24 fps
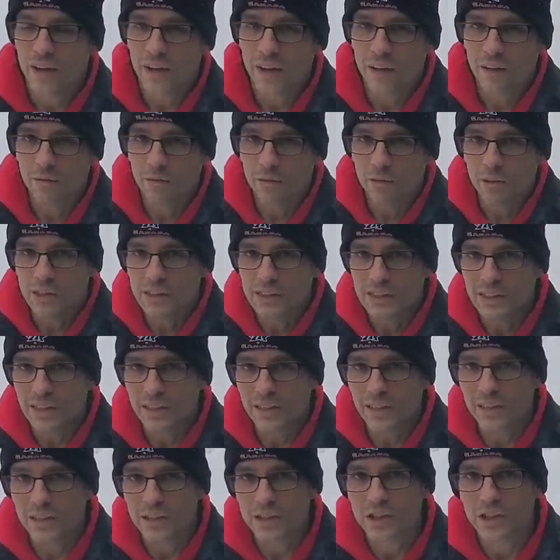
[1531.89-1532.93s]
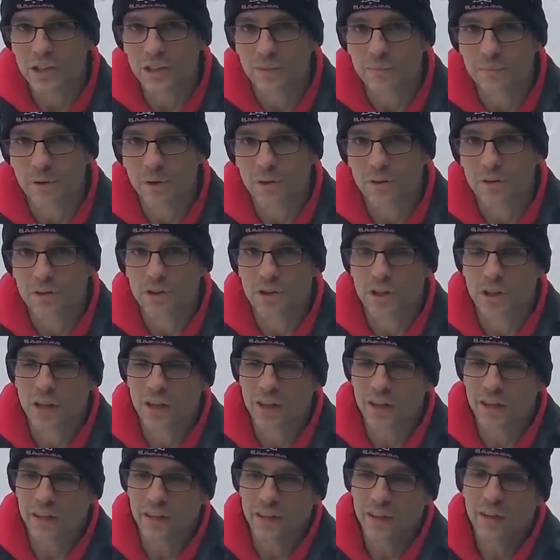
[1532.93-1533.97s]
a resetting sheet mulch
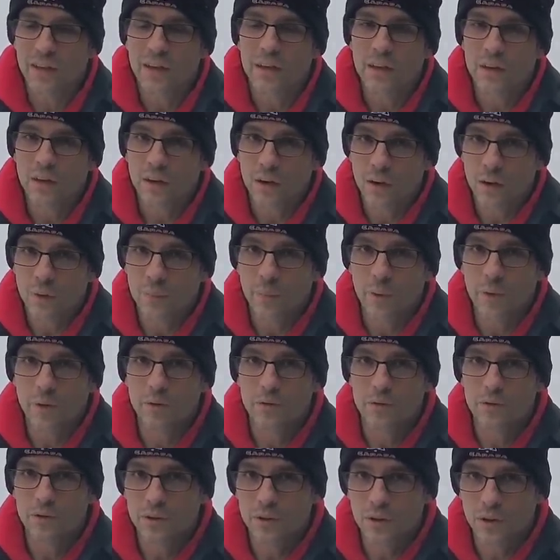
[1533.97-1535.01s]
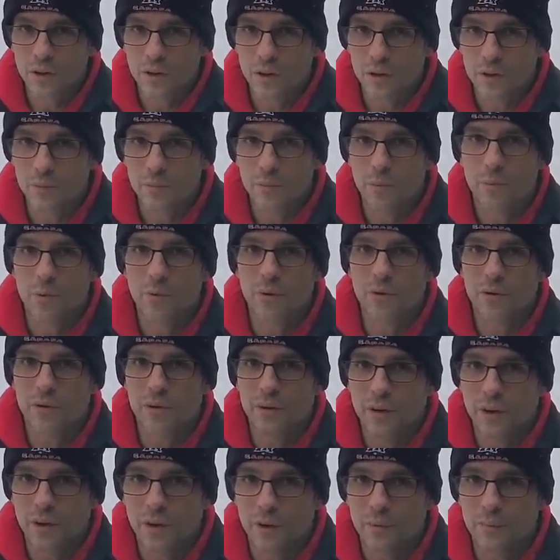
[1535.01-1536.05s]
like compost, cardboard,
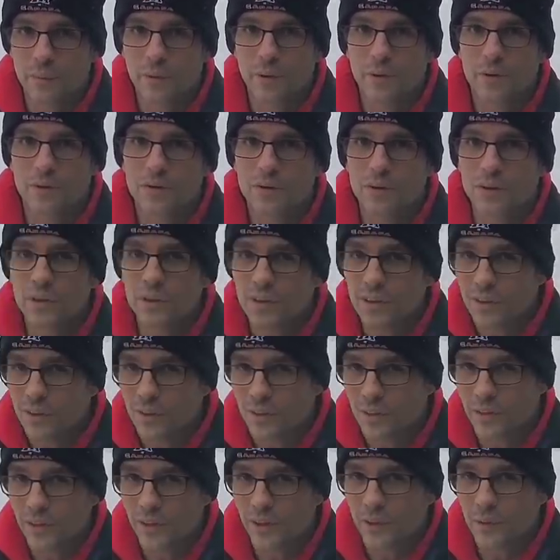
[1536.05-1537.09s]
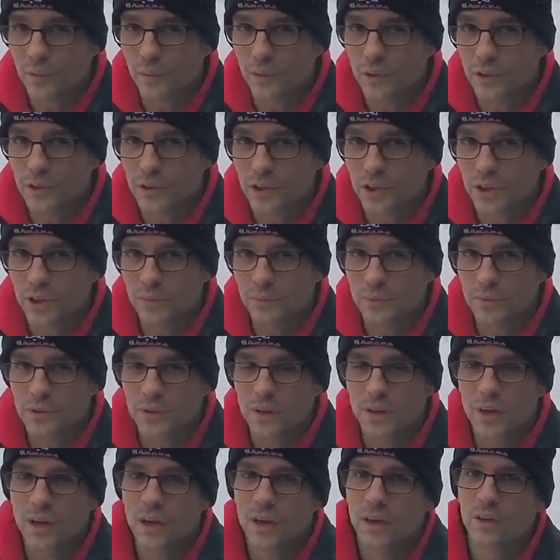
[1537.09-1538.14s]
compost, thick wood chips
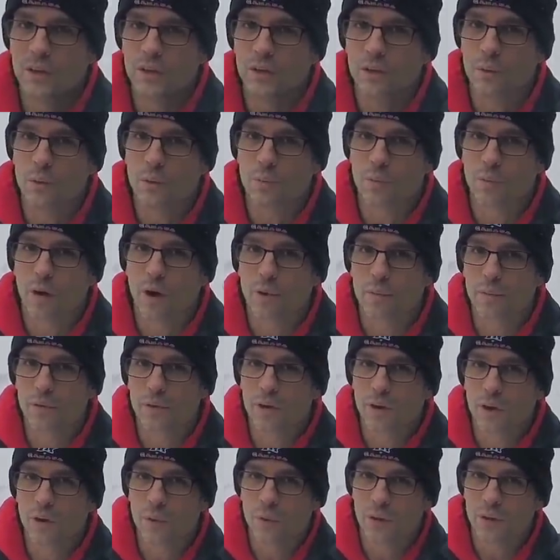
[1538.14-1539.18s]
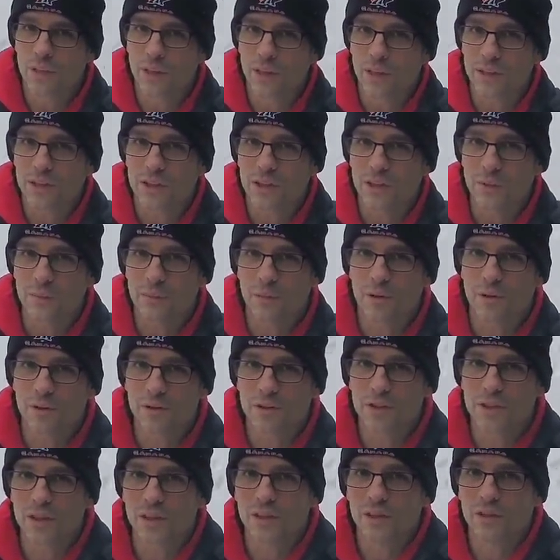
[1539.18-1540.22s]
you will probably go with a sheet
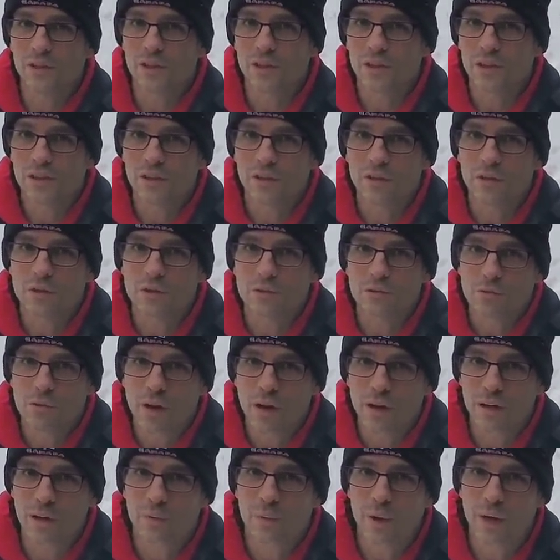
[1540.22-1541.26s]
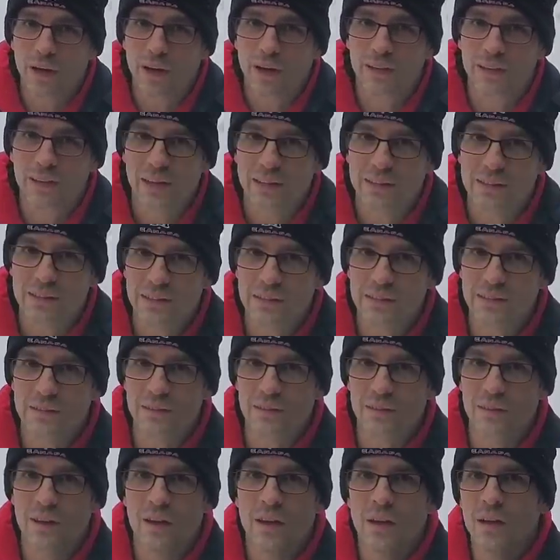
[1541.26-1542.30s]
mulch that you can use right away in that
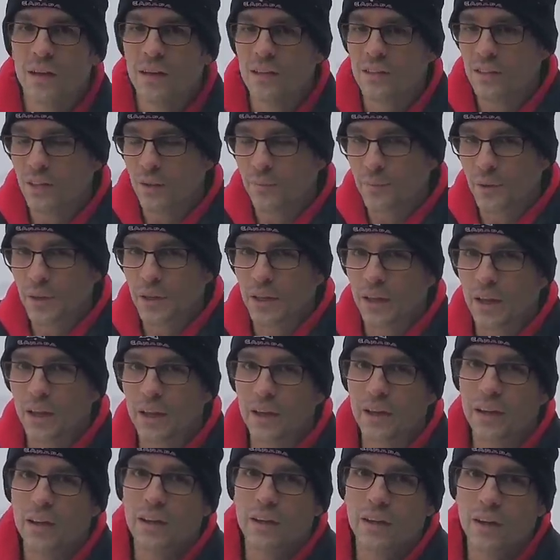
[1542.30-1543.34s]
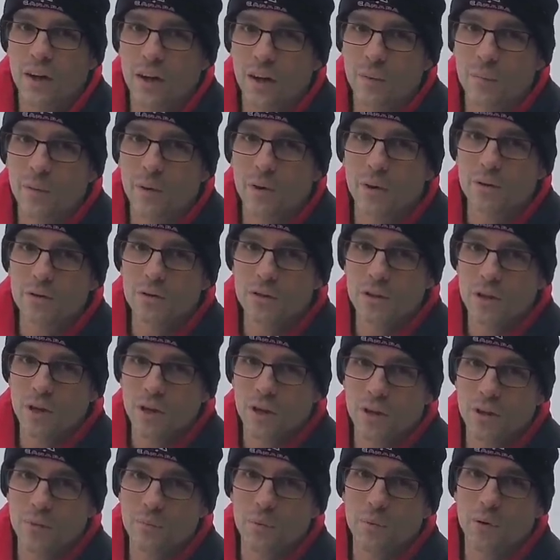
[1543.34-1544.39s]
season. Something like compost,
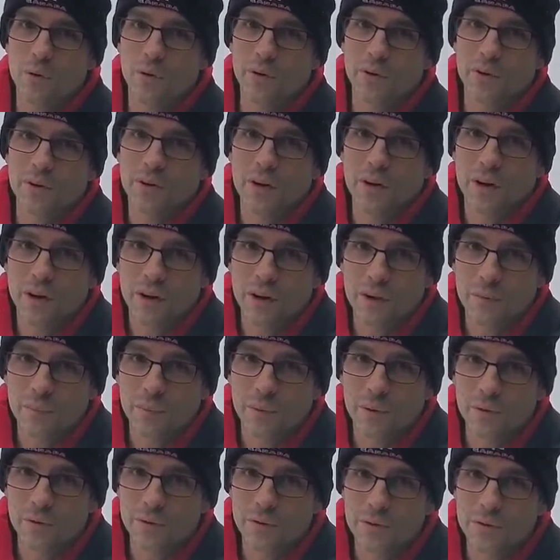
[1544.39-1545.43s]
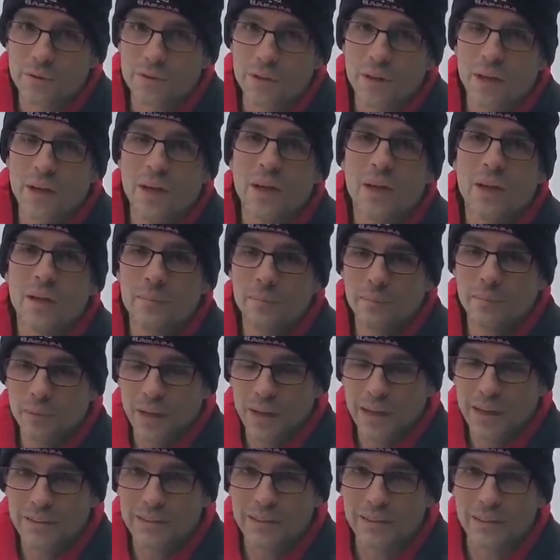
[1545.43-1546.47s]
cardboard, compost,
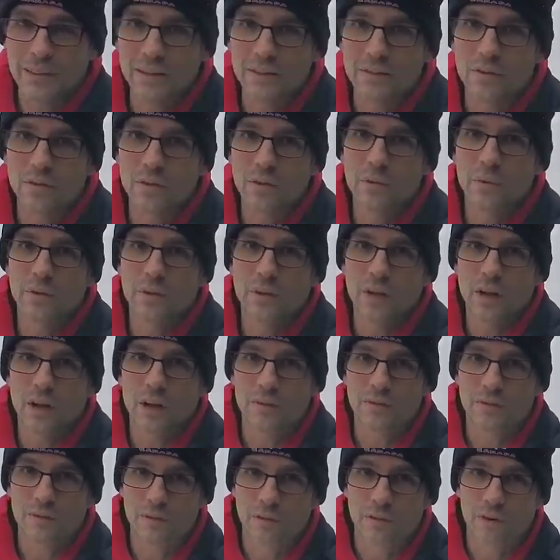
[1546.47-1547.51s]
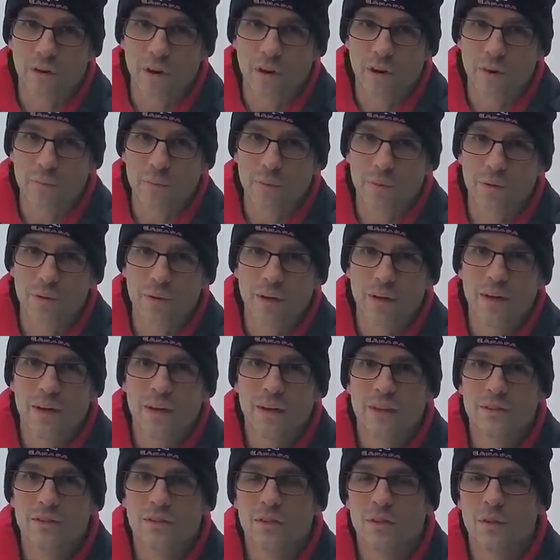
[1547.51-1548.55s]
planting into it with a cover crop.
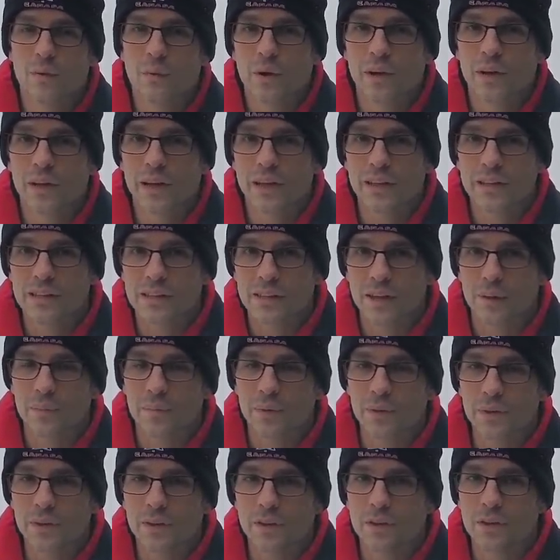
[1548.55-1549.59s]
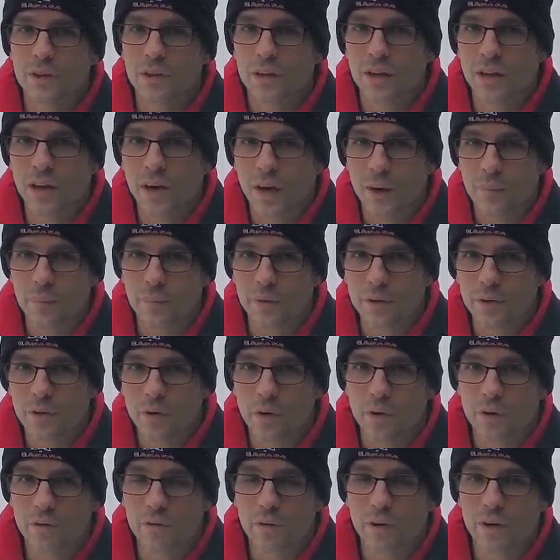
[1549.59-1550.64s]
So you want to get something that you can get up and
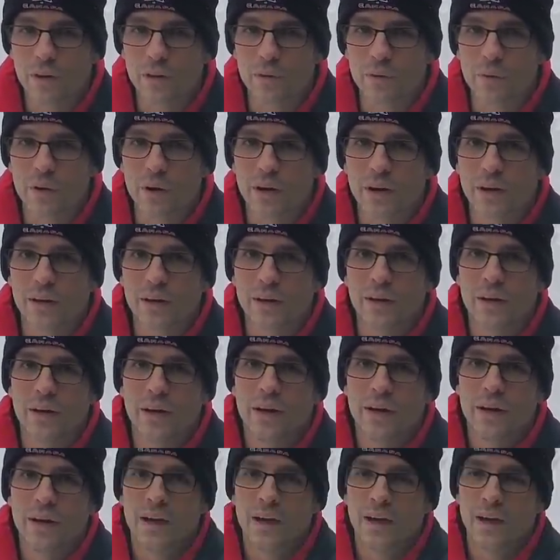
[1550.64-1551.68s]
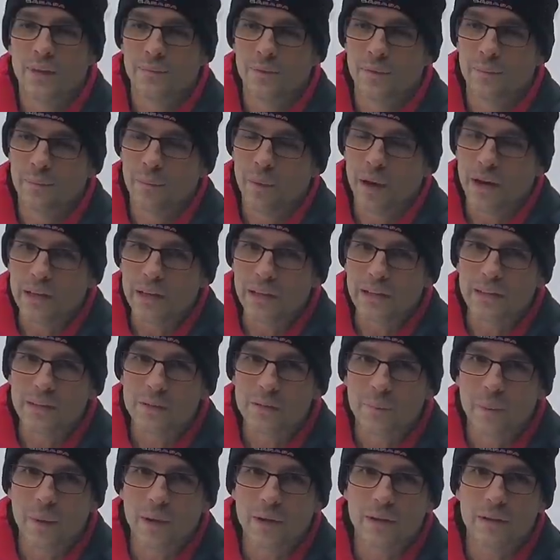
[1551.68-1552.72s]
going right away. Um, you might need to
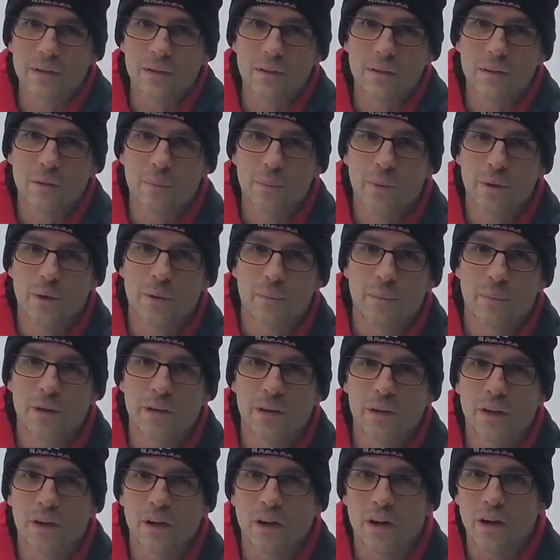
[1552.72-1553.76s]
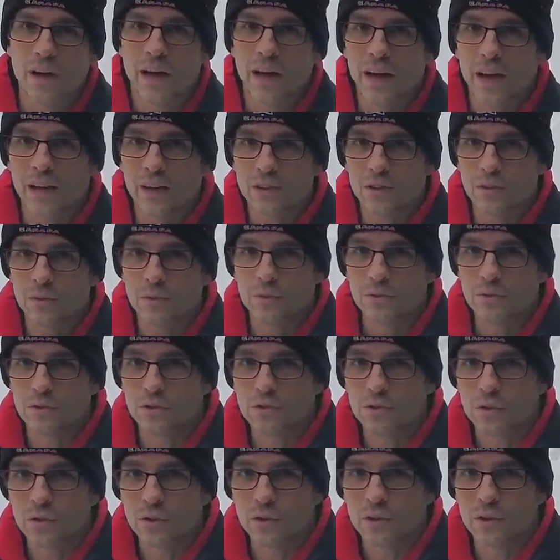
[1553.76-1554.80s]
spend a little bit of money on actual
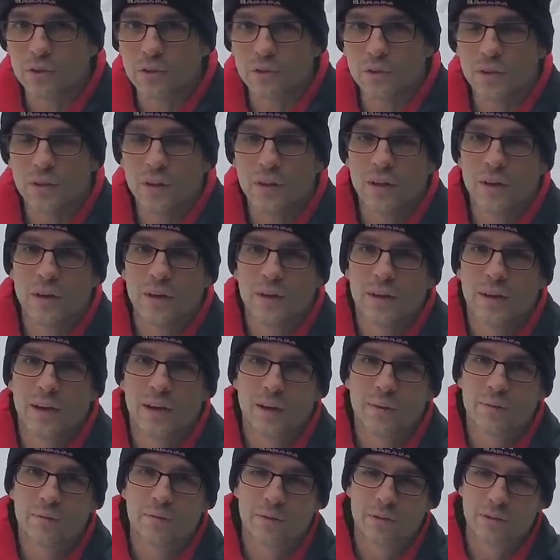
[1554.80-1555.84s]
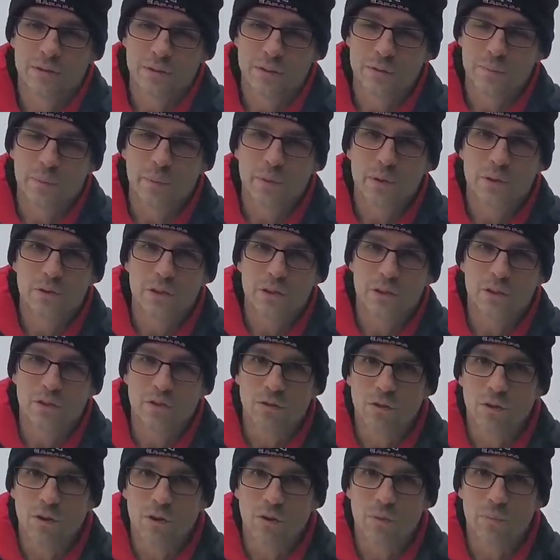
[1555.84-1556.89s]
soil uh, versus building
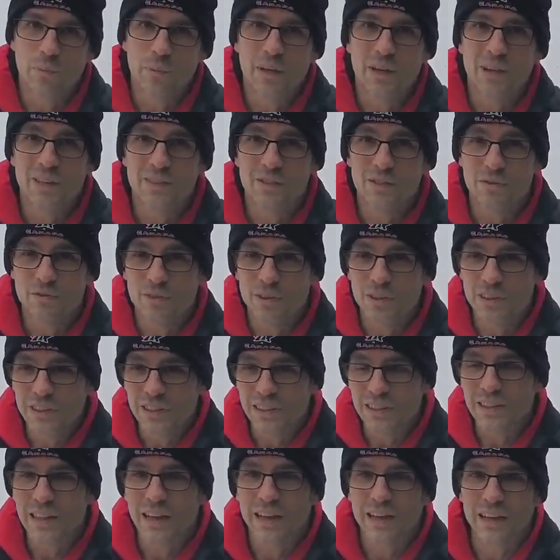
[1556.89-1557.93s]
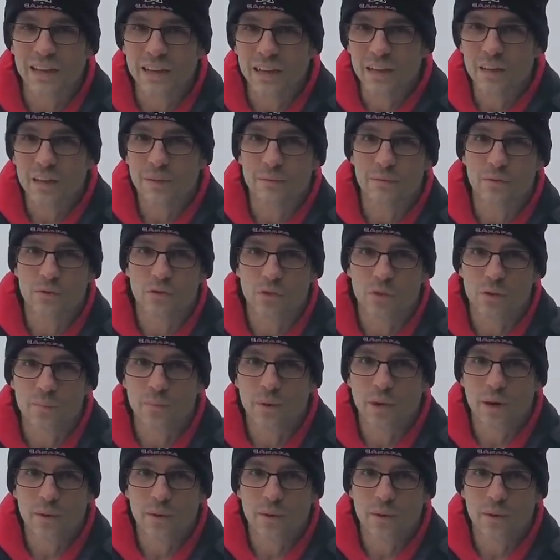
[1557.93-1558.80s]
your own because you really need that income stream